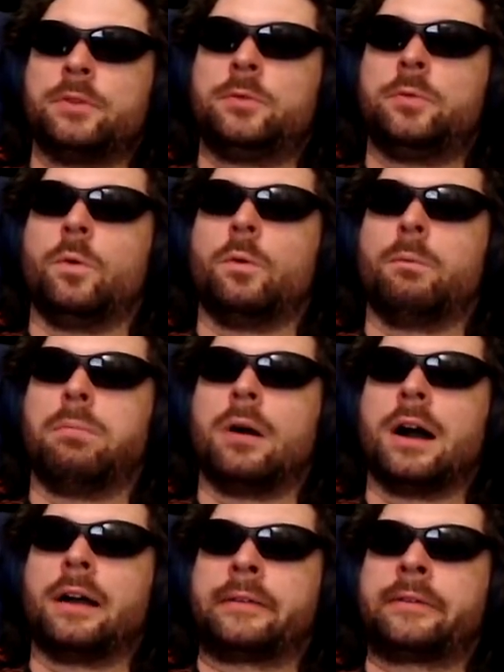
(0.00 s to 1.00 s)
the
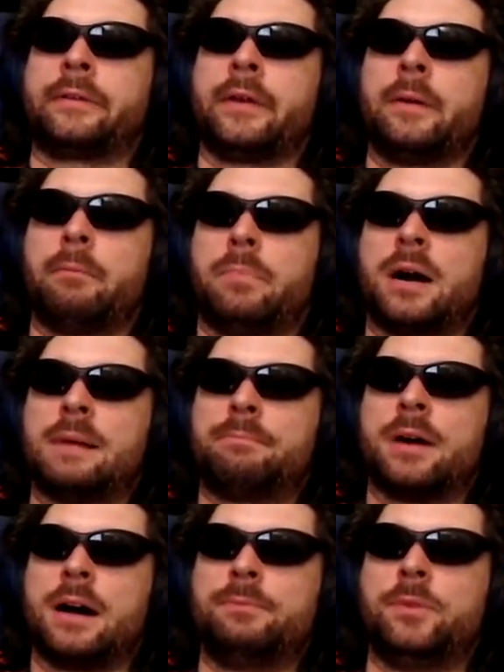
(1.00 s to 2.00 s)
toolbox. Pop
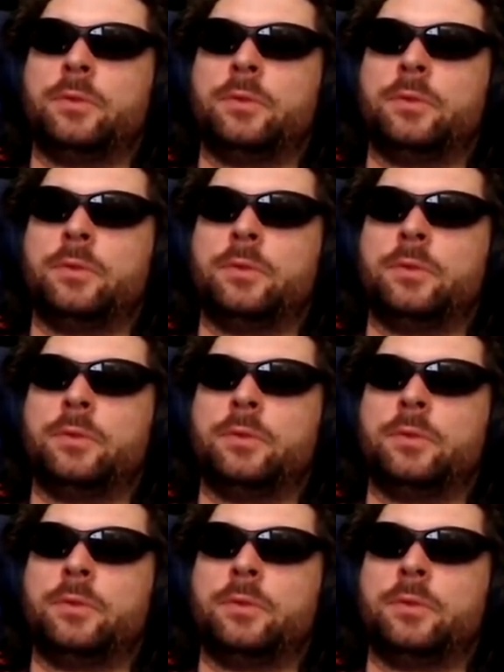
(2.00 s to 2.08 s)
up the